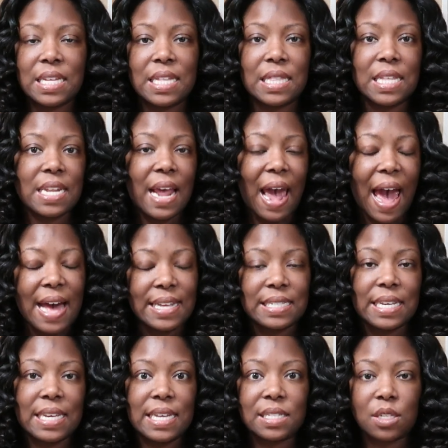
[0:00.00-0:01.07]
And then as
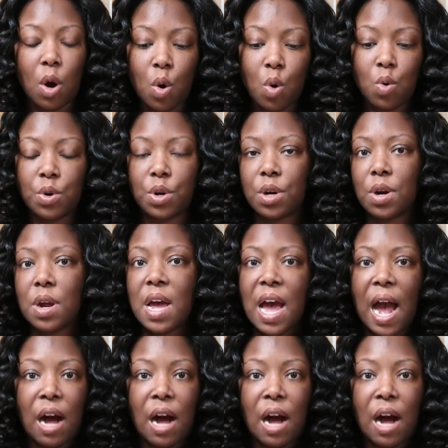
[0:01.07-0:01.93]
it gets older,